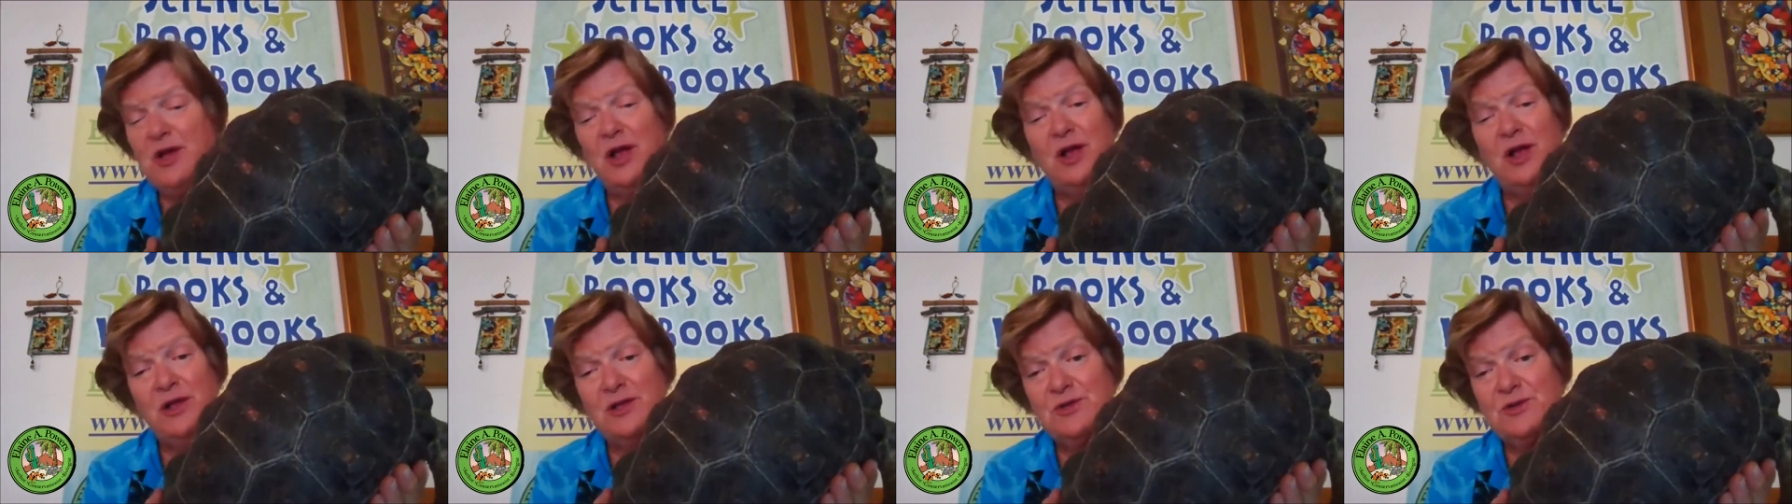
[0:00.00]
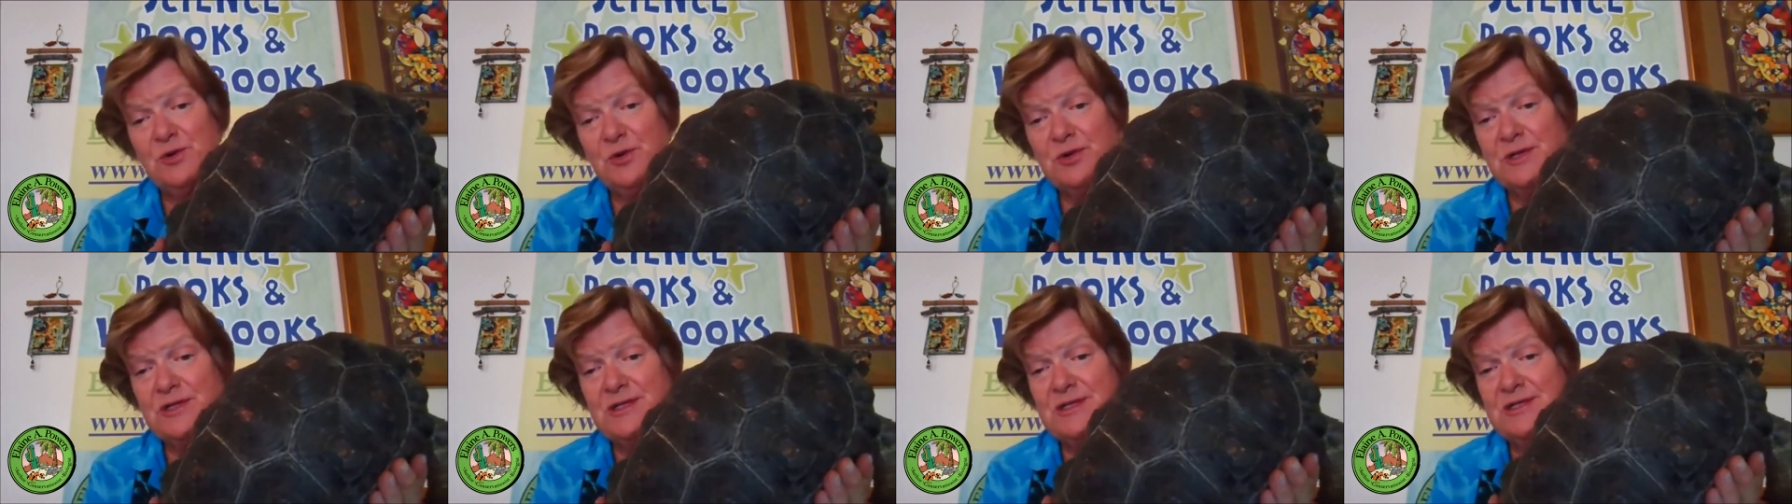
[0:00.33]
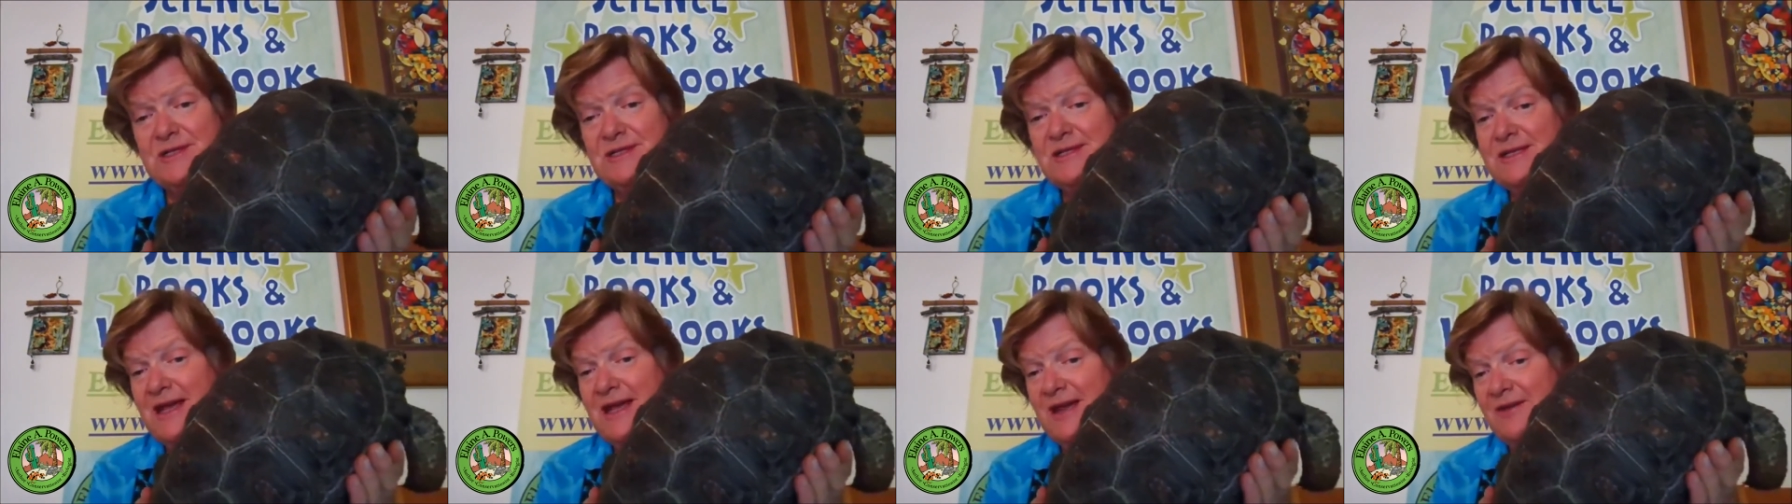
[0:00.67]
All
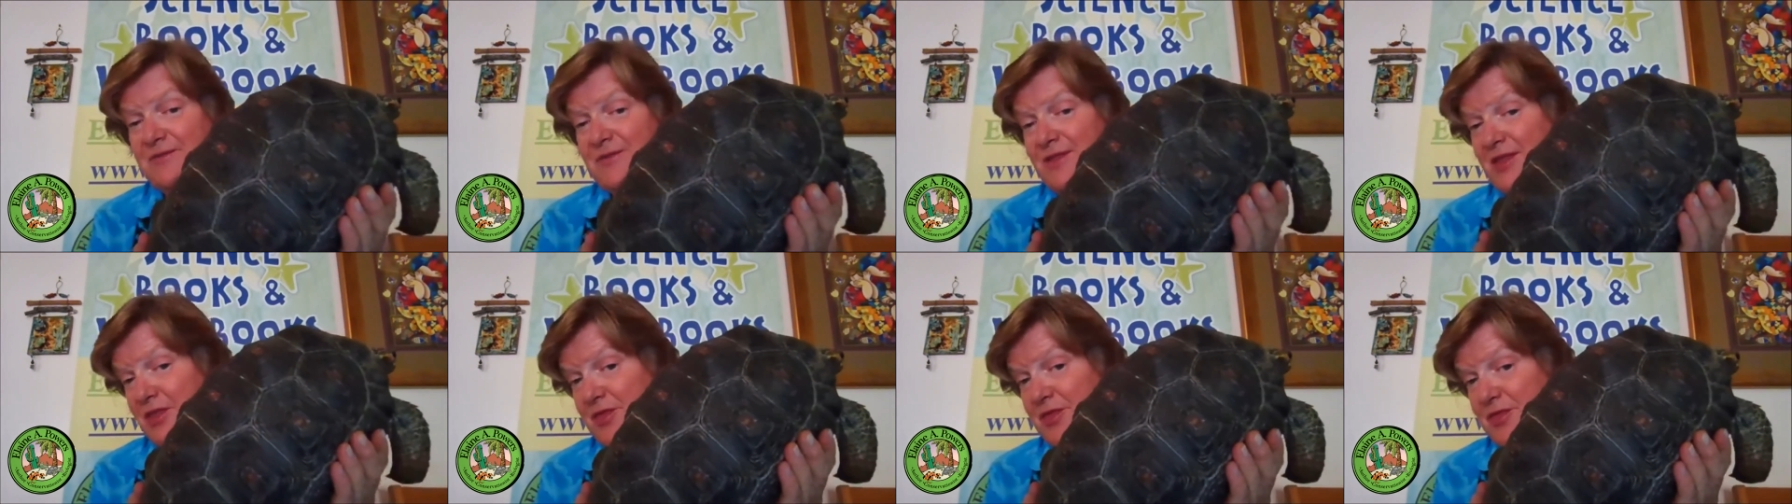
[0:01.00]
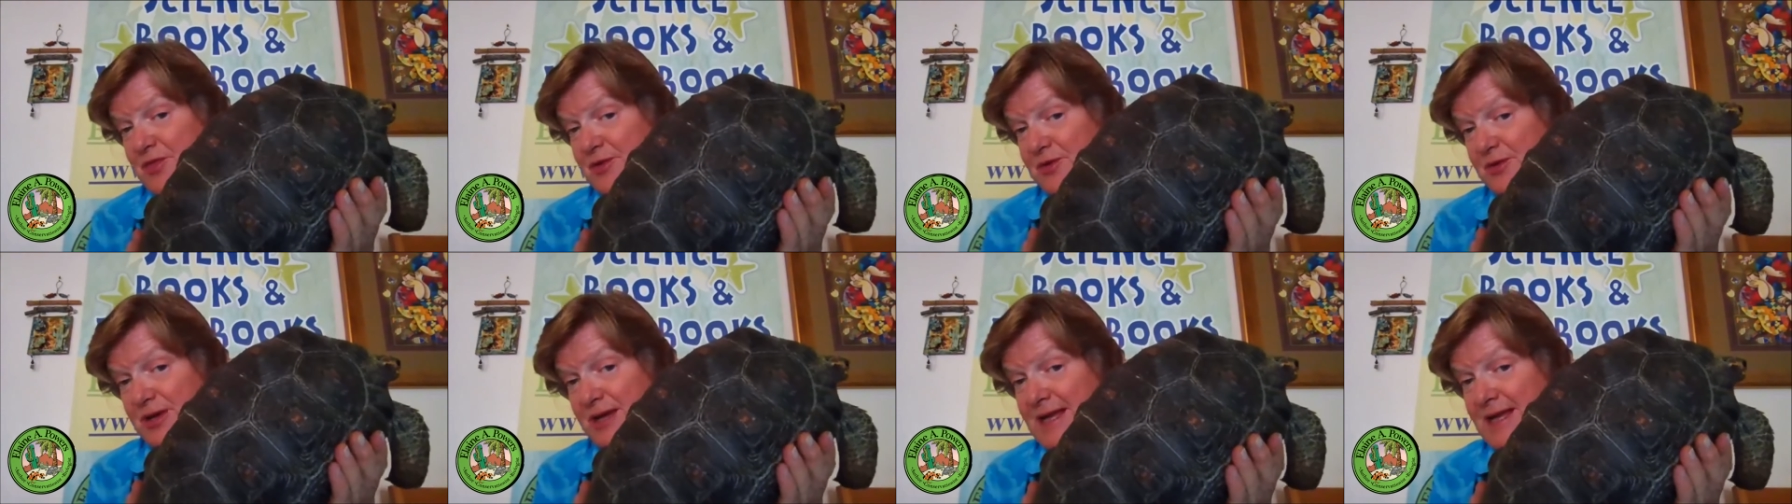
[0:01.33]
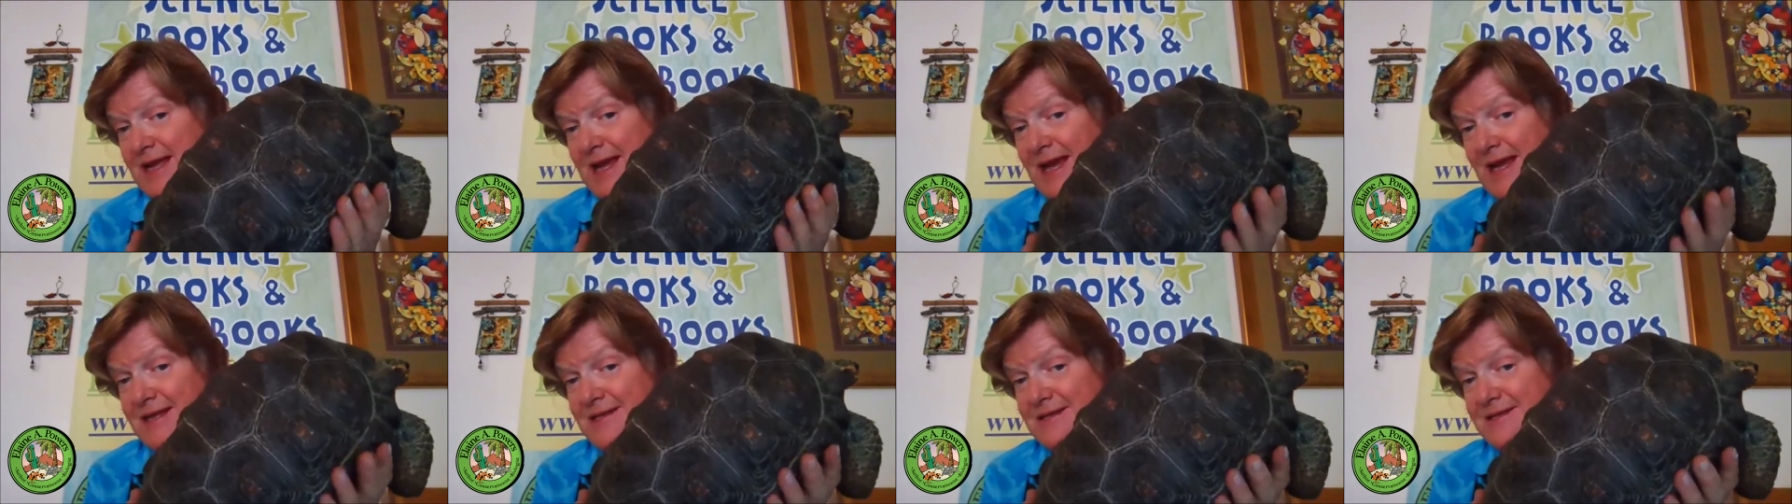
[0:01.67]
tortoises have the
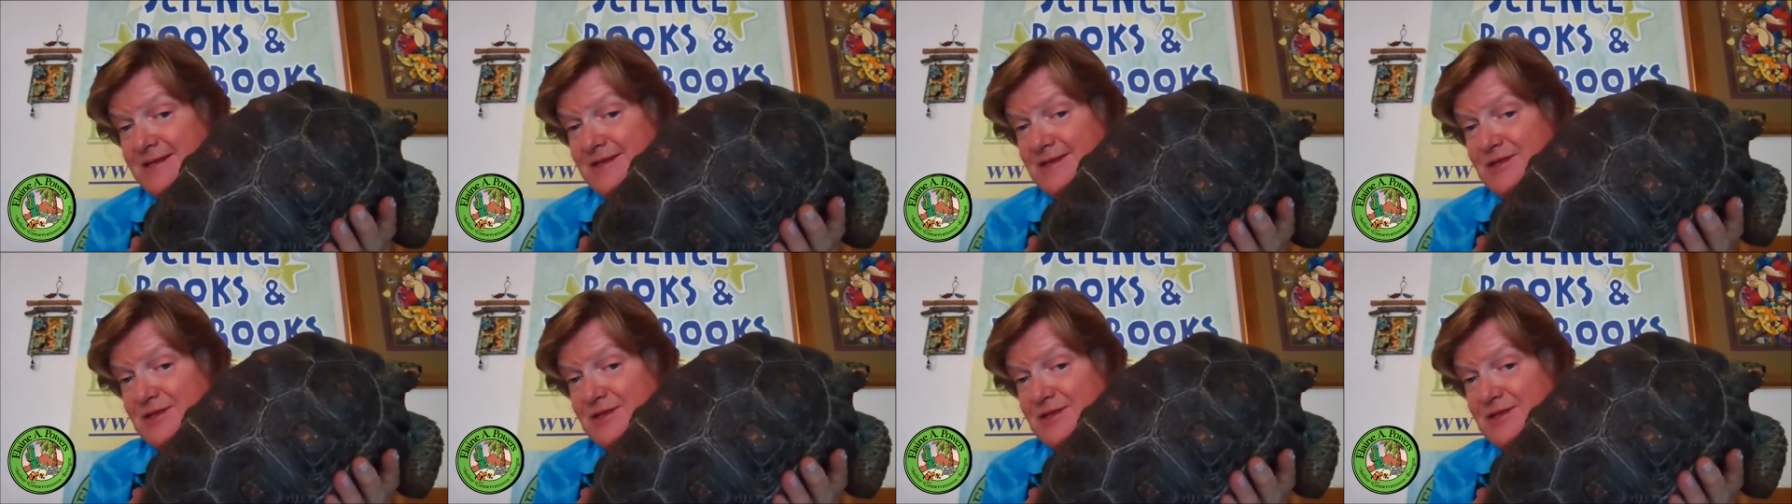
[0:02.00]
38